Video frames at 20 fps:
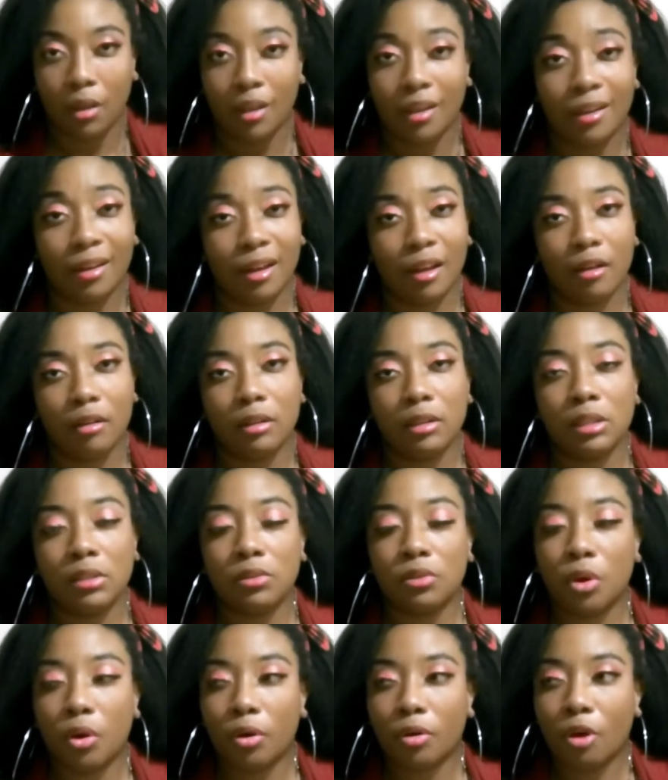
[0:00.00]
Now he's
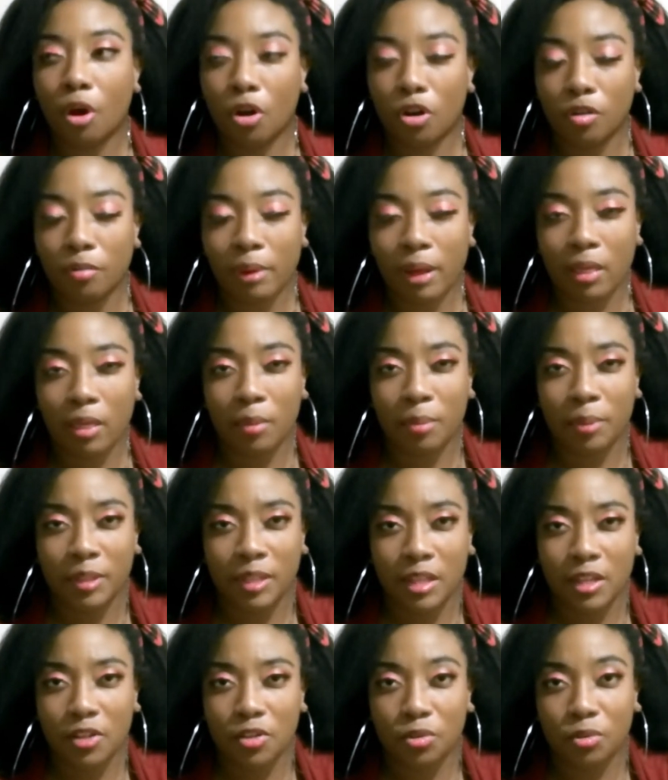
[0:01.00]
going on about the
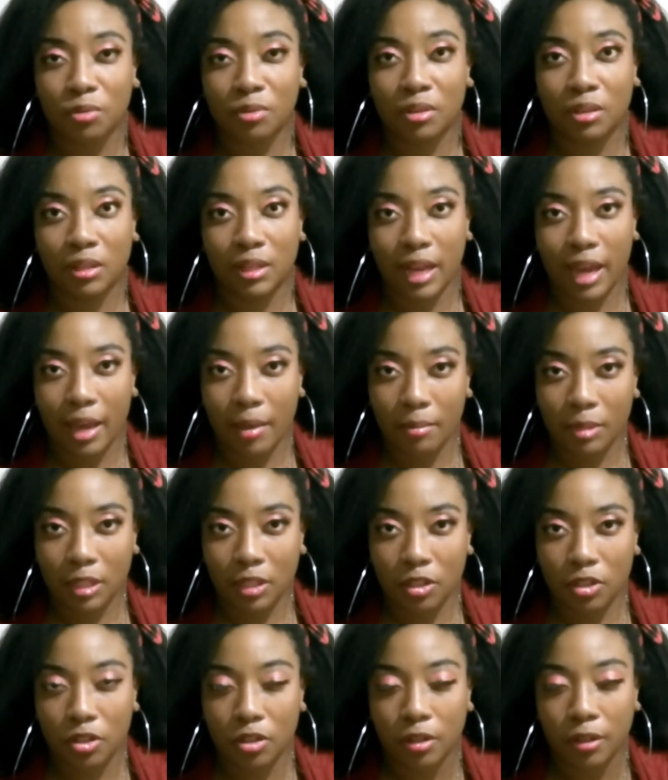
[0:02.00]
potential
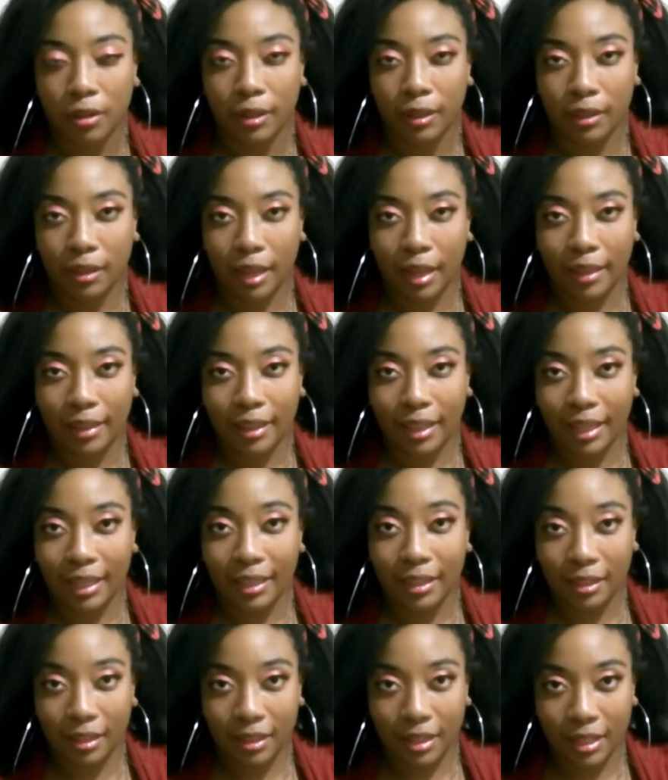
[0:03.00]
damage that they
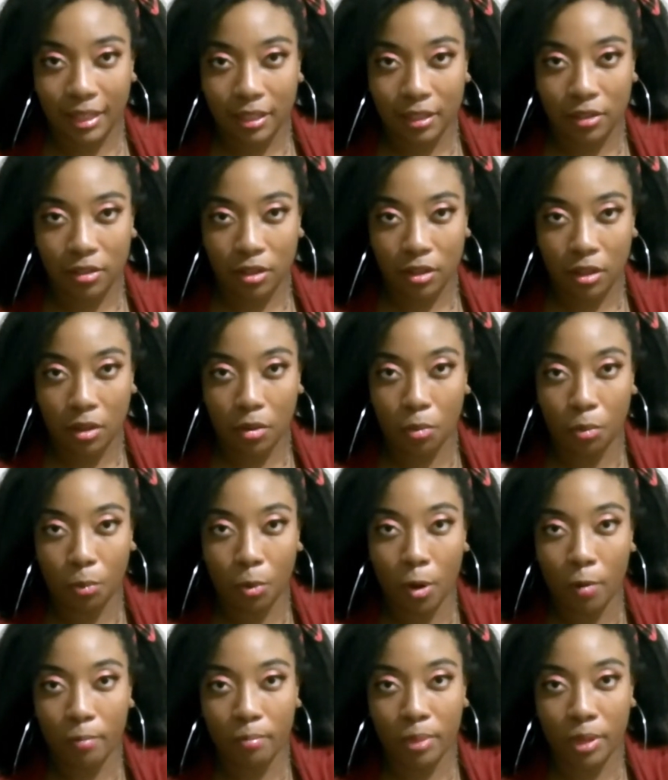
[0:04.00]
did to the
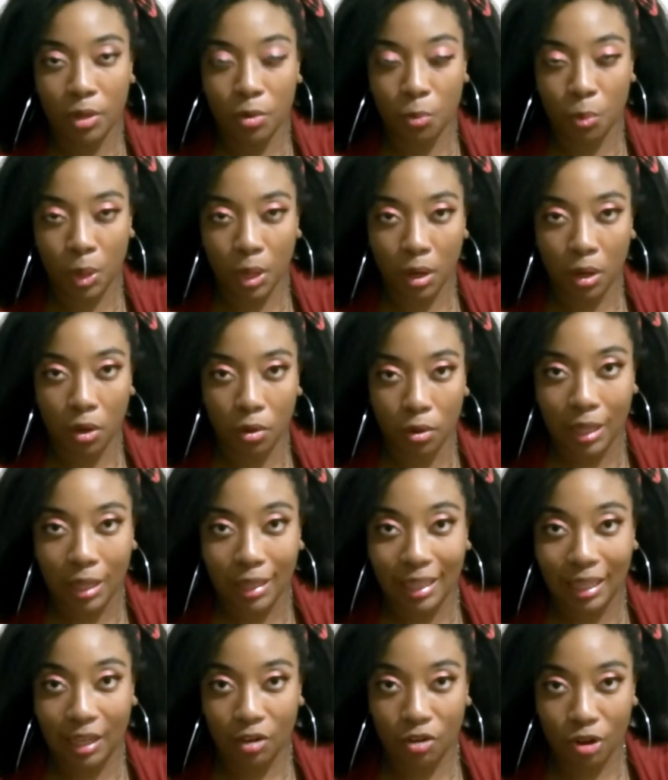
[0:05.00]
Whomping Willow
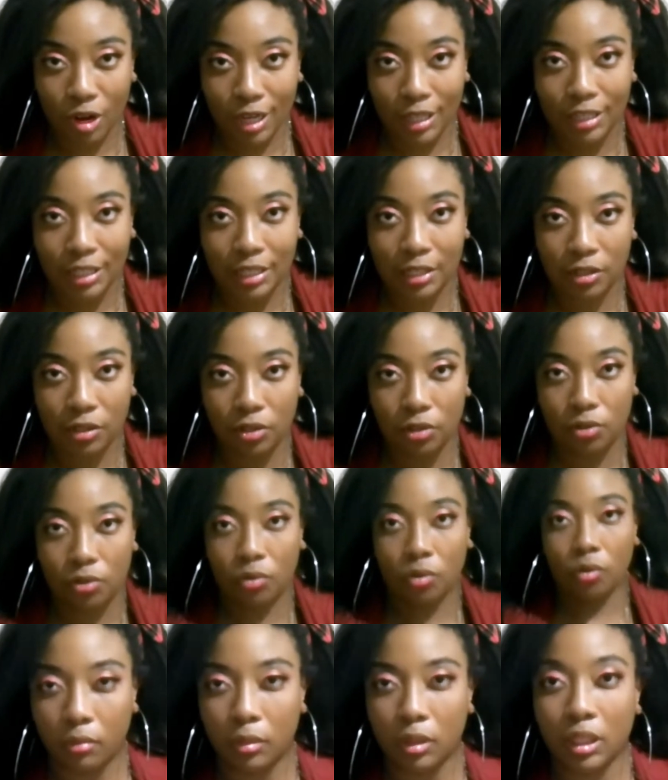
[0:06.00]
they crashed into.
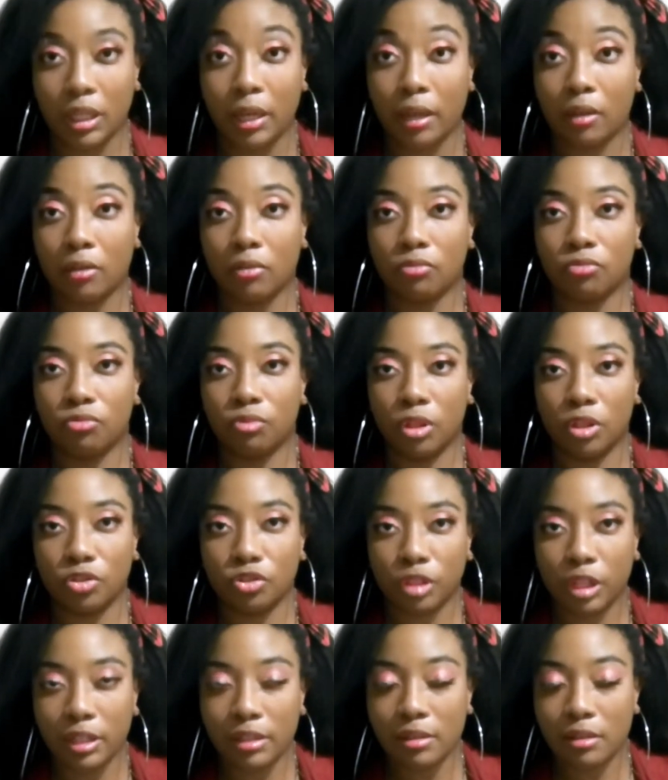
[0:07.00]
Yeah, Ron
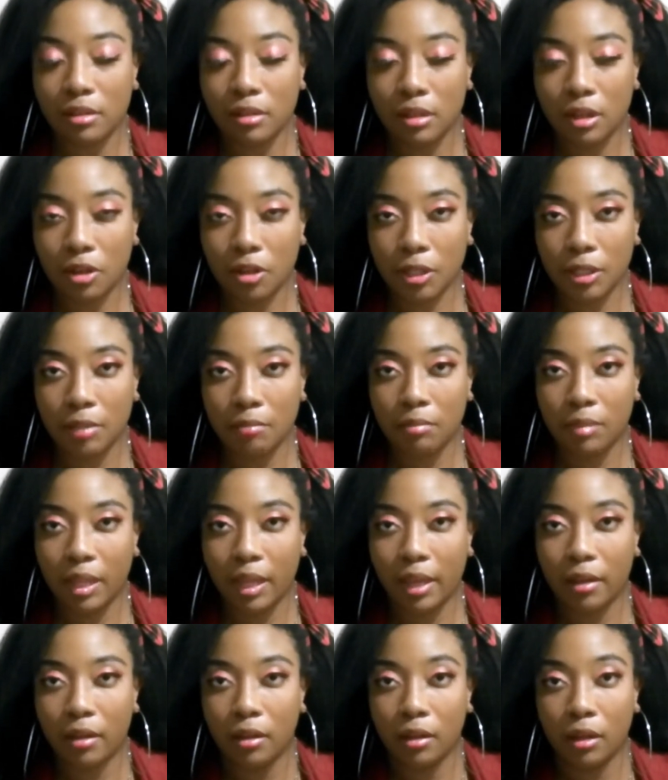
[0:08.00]
tries to tell him
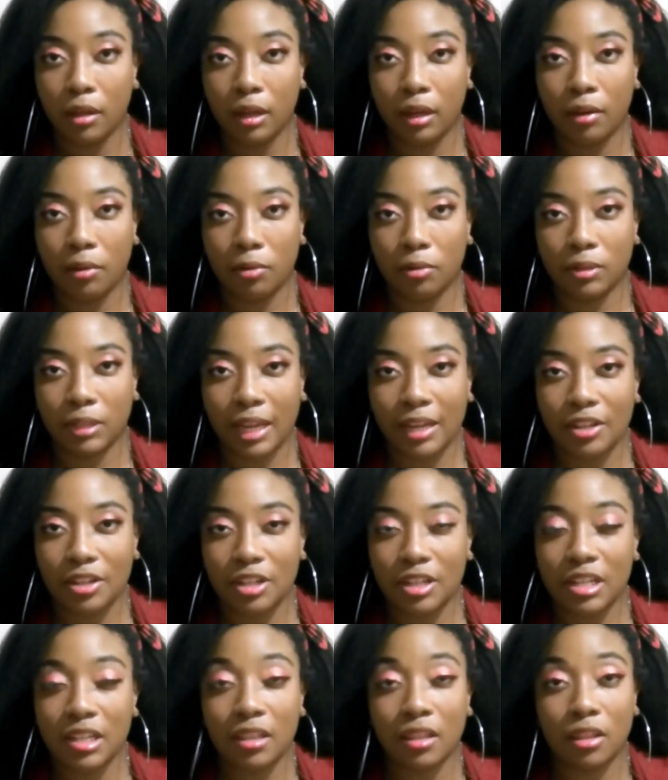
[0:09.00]
that it was
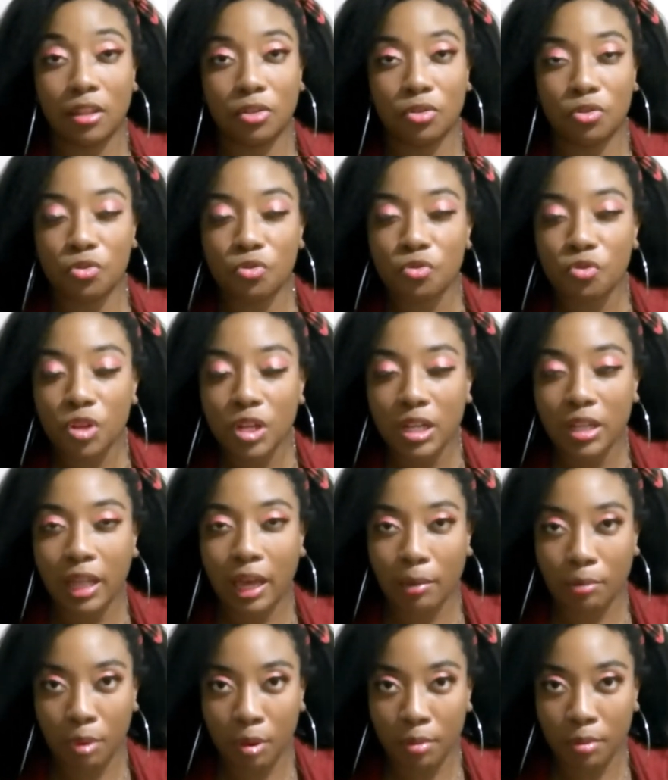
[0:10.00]
actually the tree
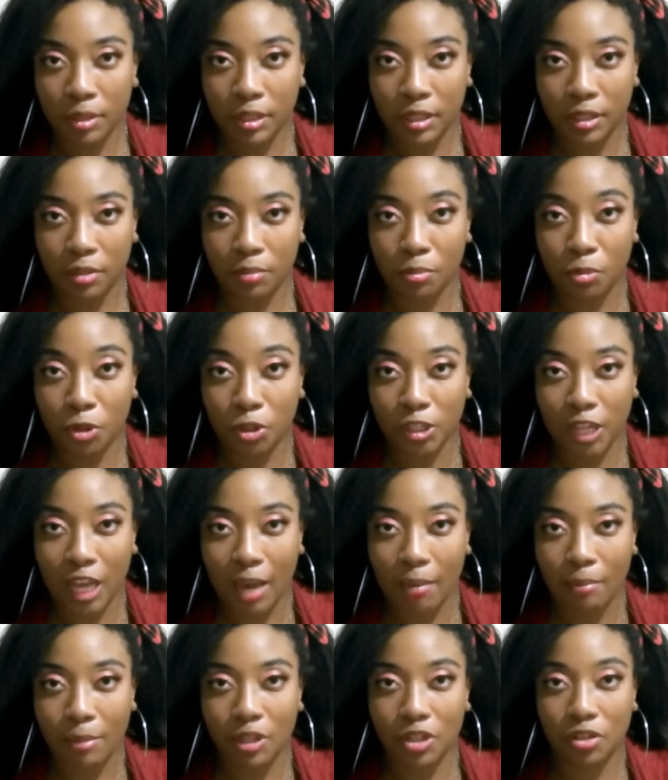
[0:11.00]
that probably did more
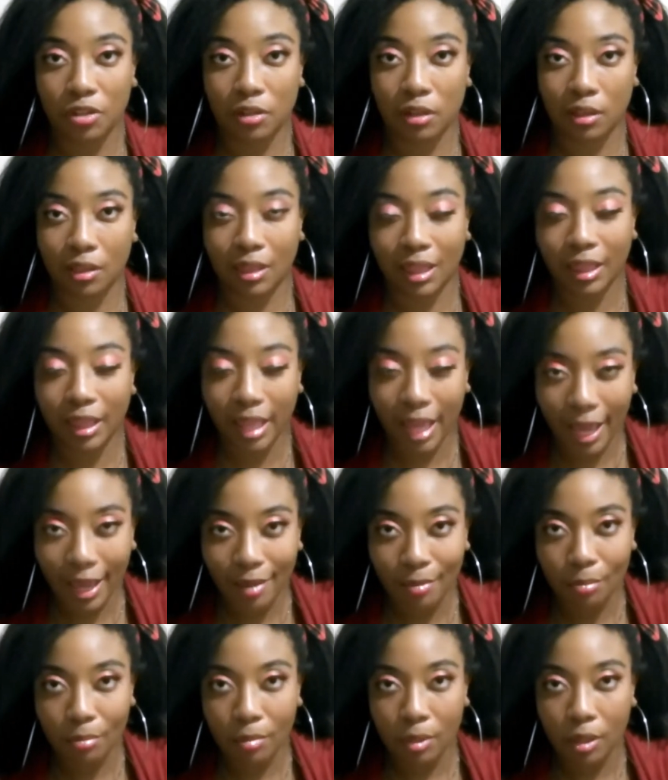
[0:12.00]
damage to
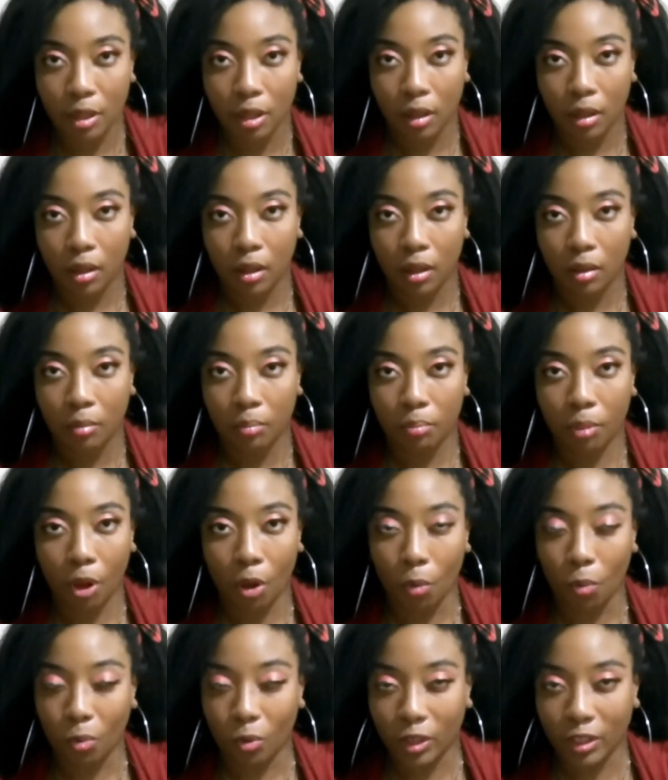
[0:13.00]
them,
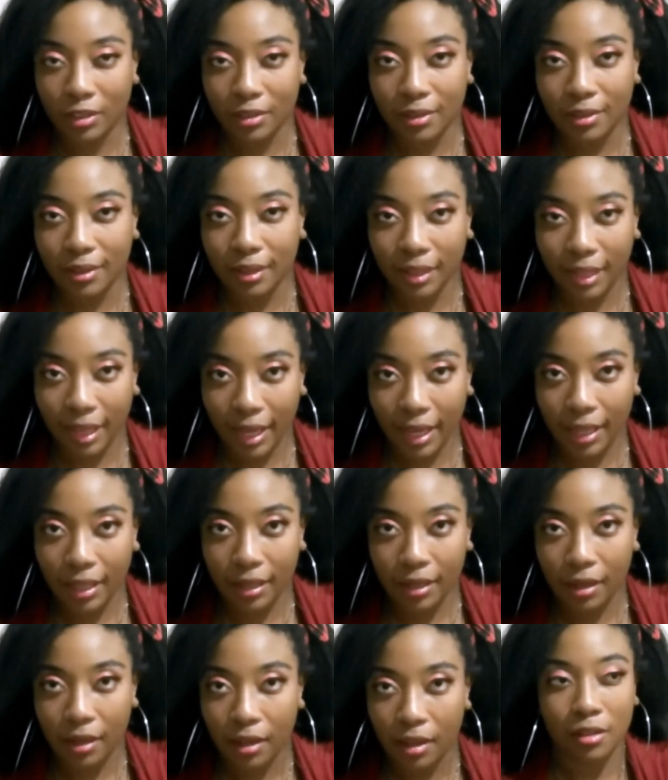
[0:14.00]
but once
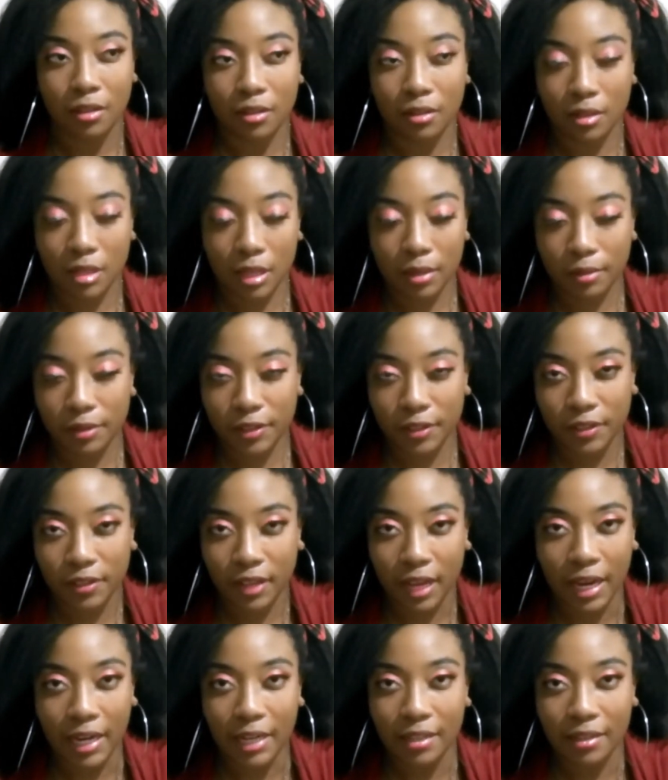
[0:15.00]
again, Snape just
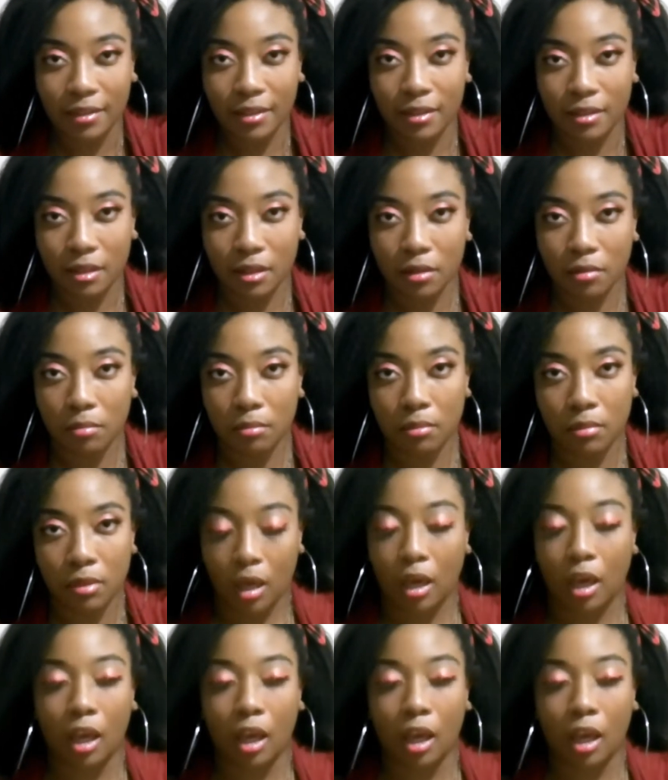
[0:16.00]
silences them.